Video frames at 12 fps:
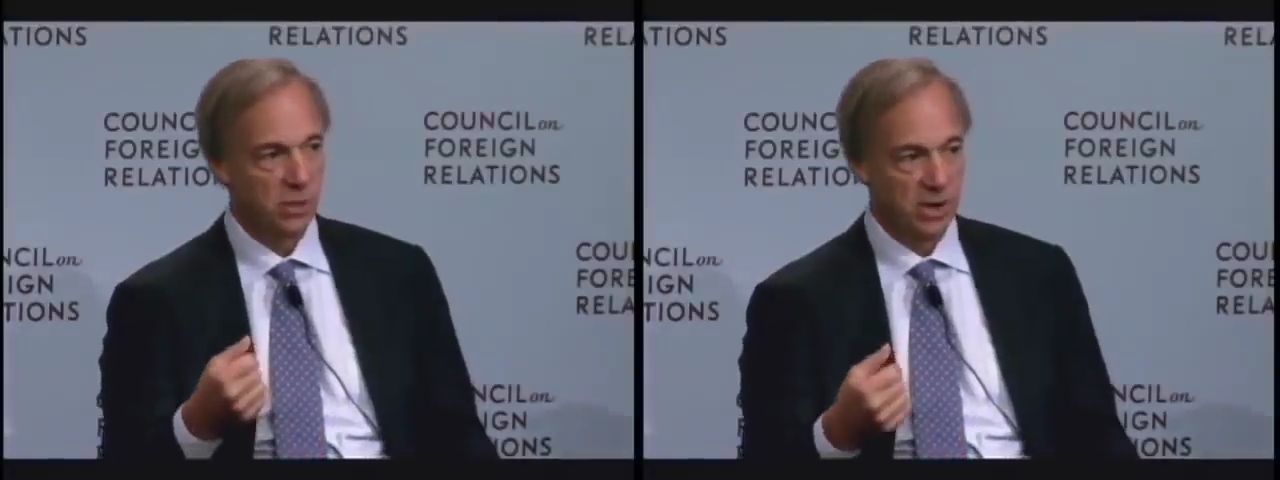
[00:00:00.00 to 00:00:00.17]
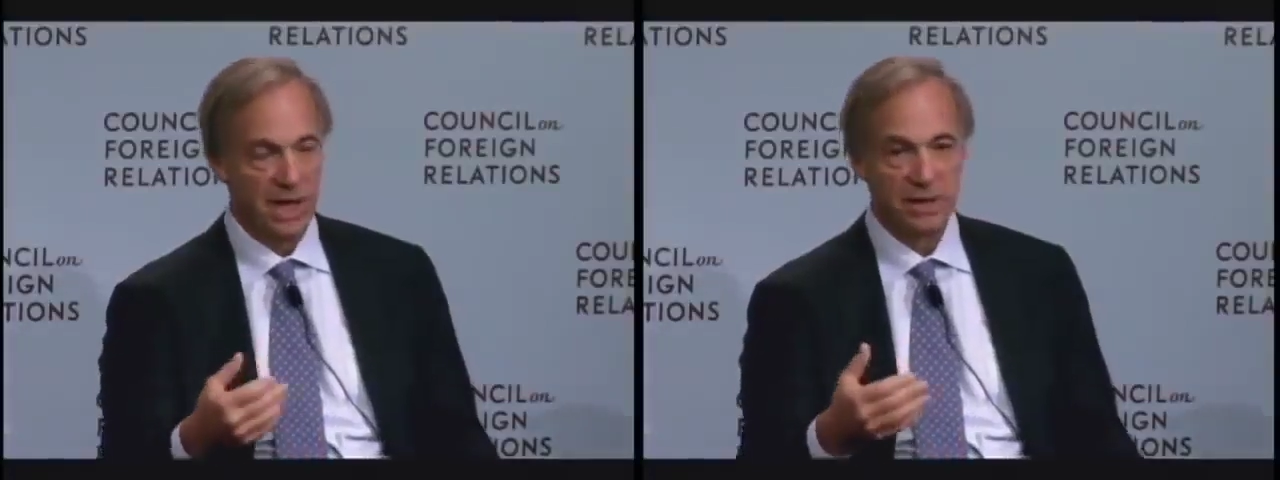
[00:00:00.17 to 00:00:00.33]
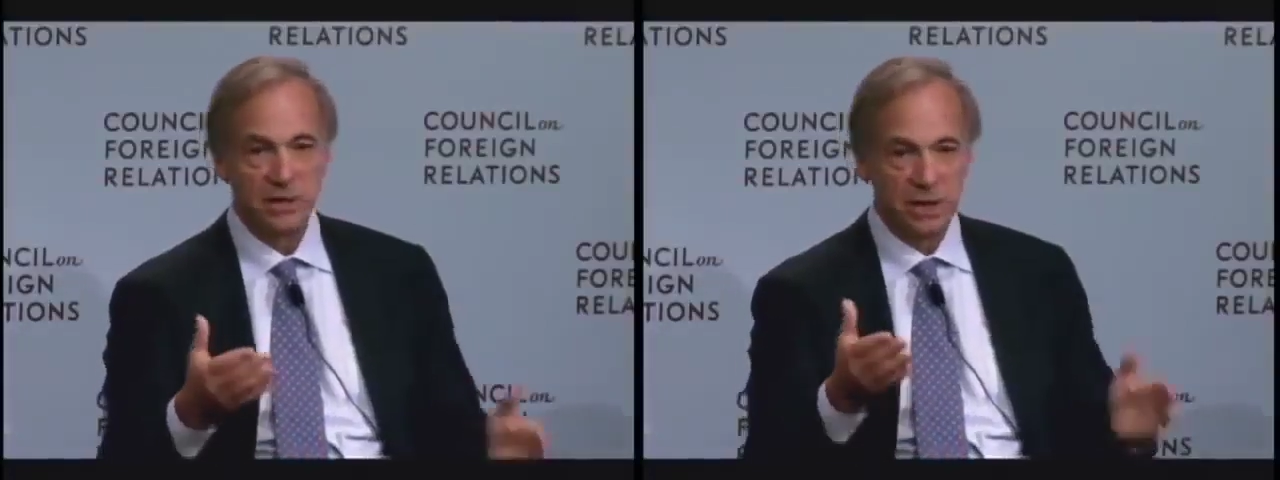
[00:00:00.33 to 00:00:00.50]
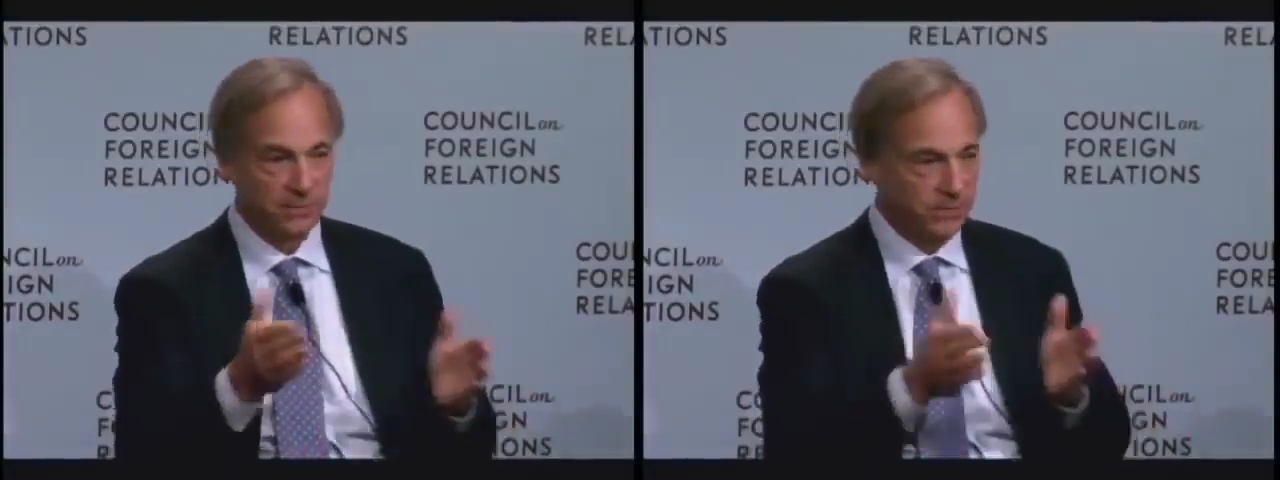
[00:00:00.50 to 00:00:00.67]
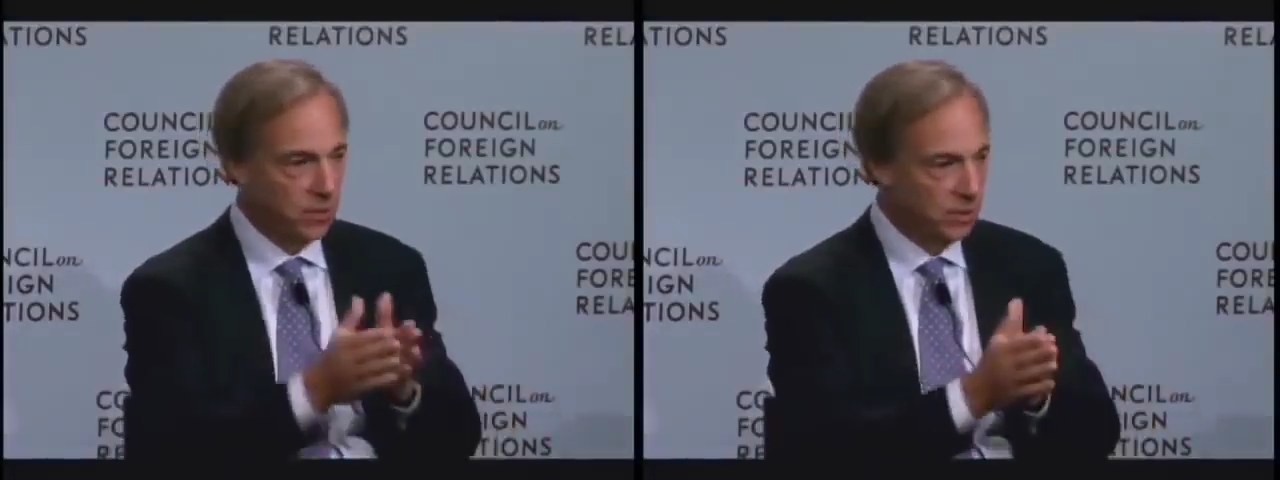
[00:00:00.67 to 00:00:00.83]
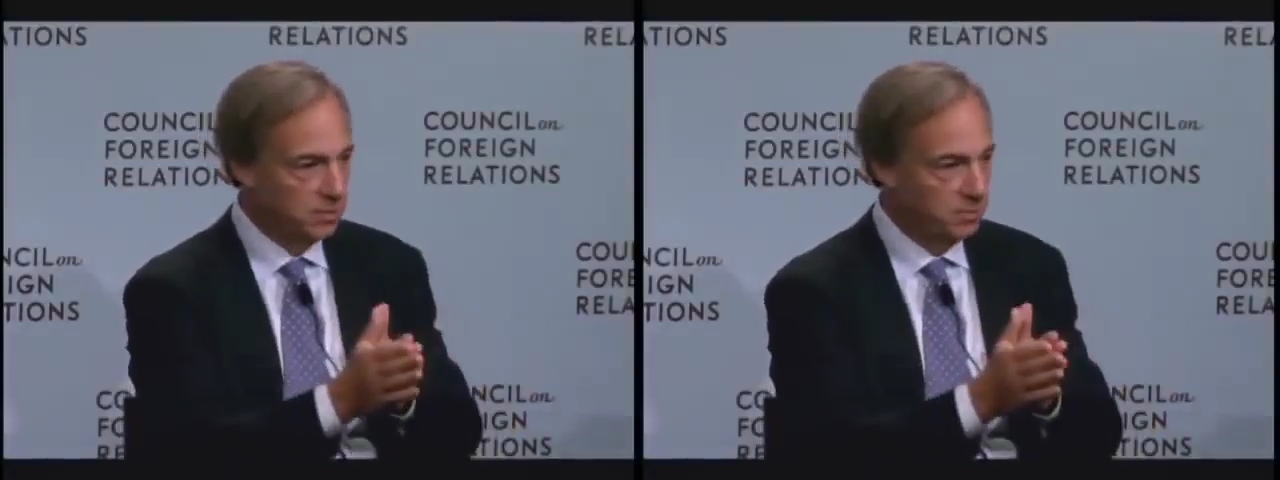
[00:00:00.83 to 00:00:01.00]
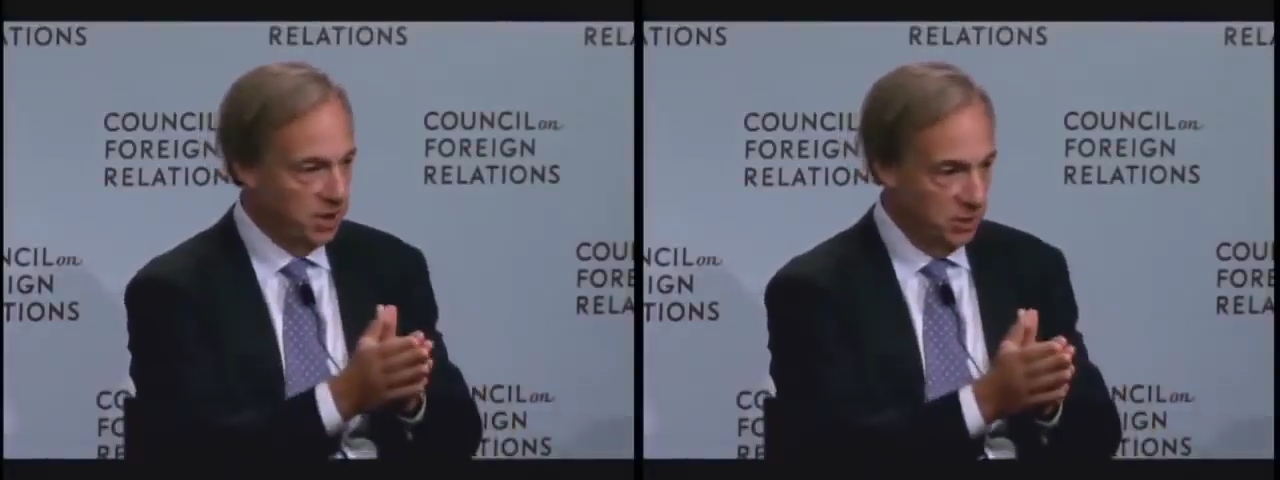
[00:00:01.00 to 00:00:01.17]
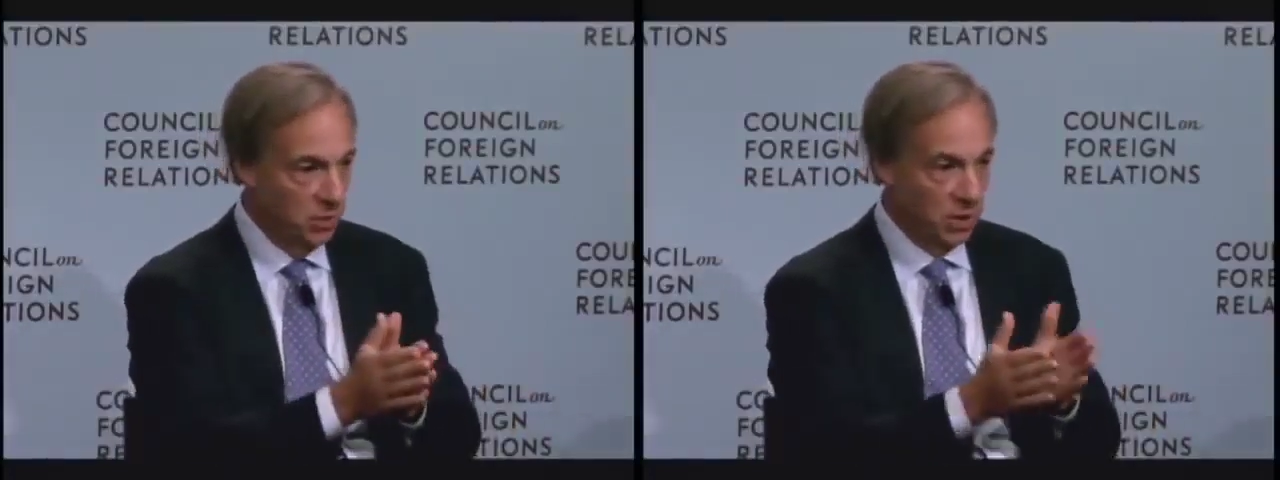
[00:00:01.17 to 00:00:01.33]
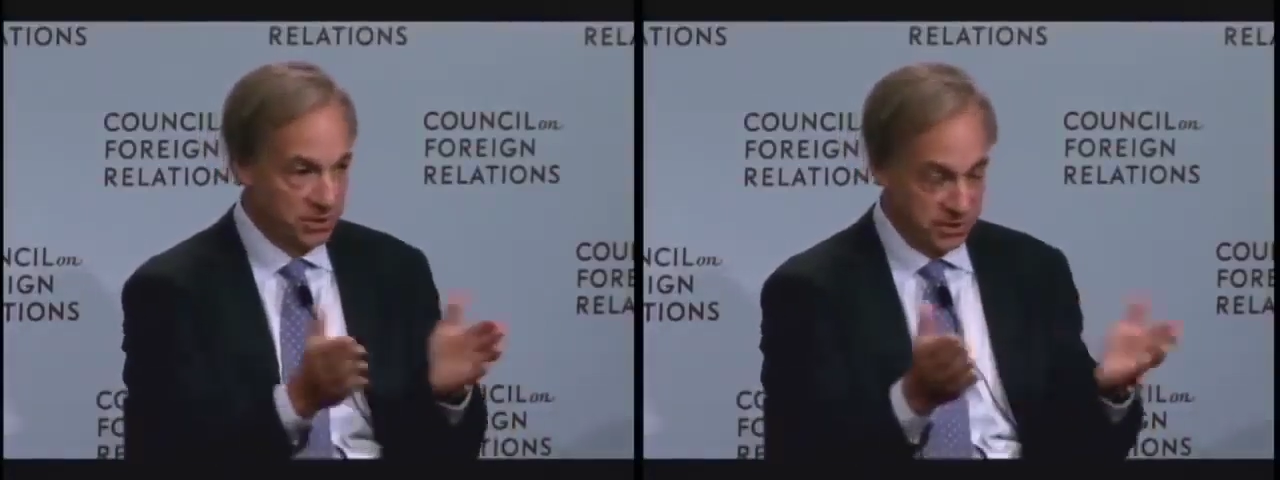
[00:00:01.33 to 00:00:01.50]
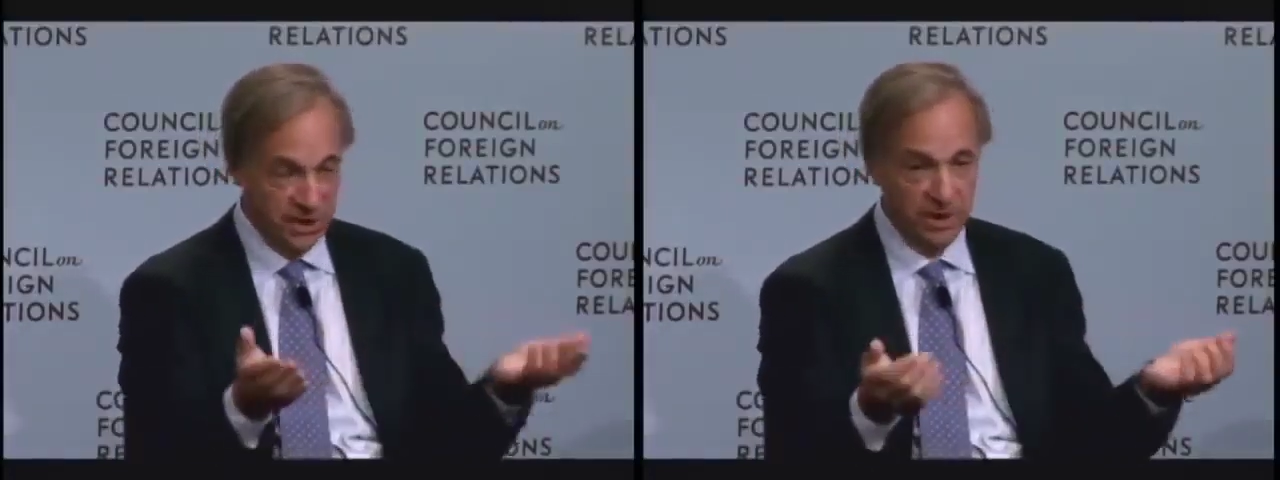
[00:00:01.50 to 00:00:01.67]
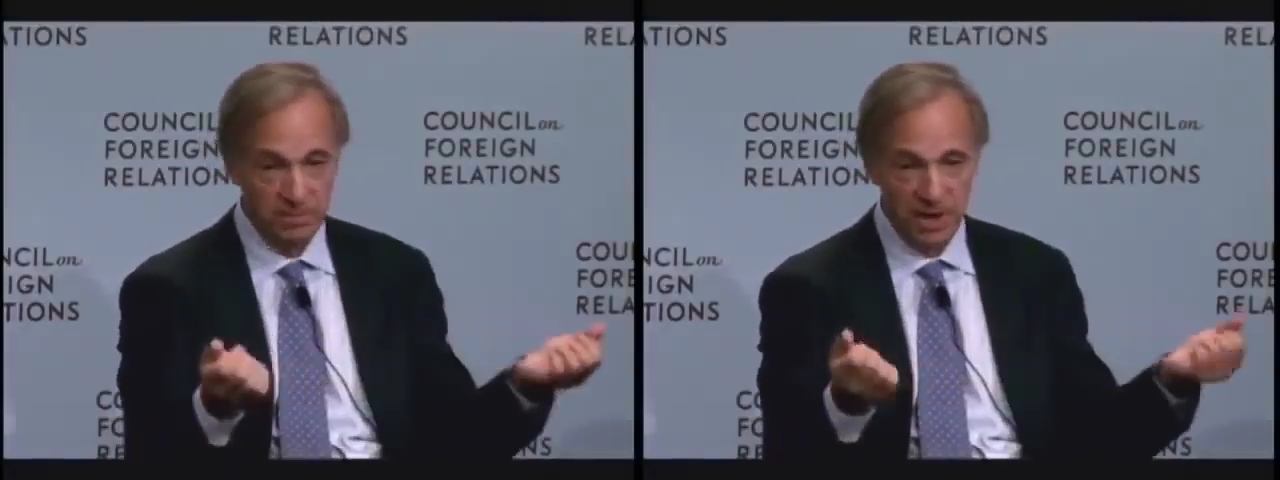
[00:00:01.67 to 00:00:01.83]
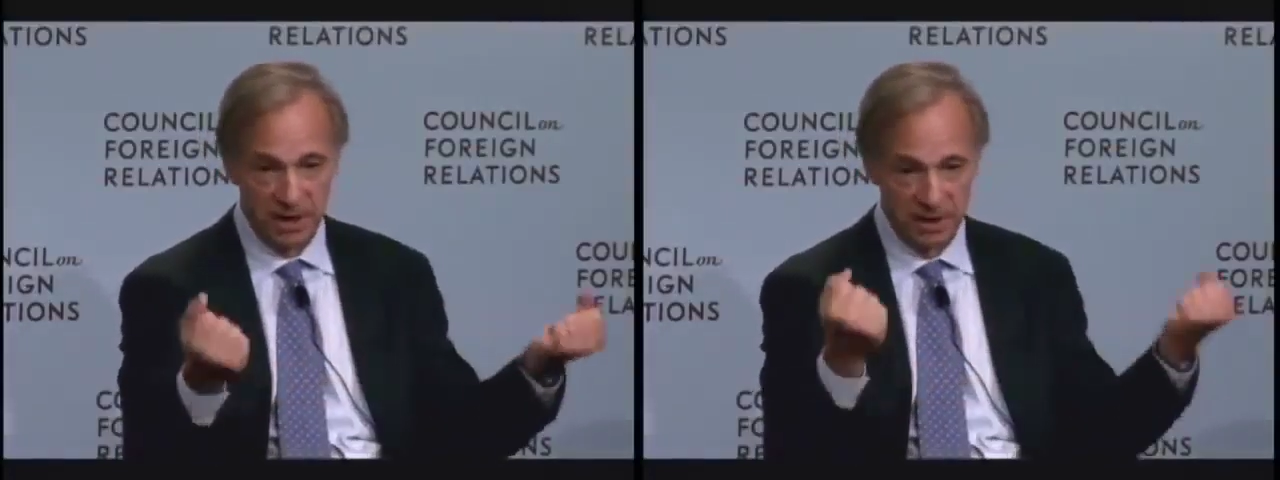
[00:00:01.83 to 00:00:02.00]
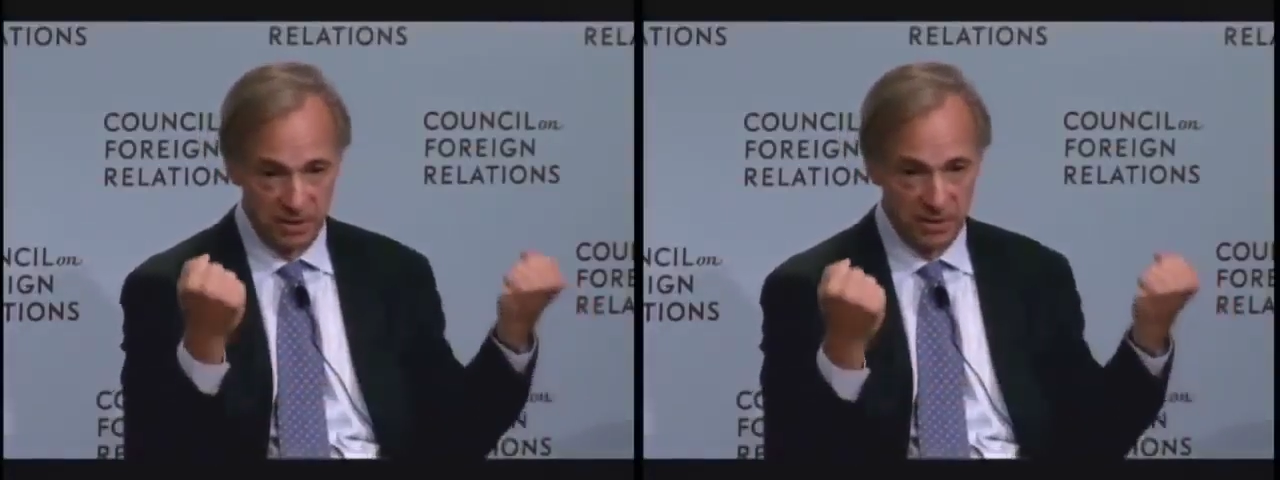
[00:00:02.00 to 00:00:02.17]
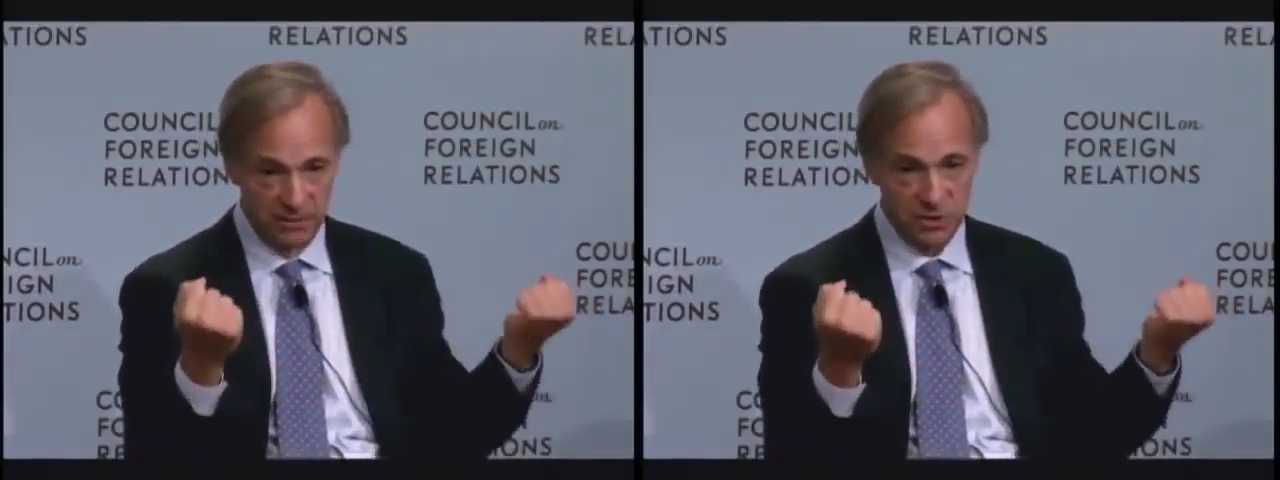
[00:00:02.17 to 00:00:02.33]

Okay, because think about it,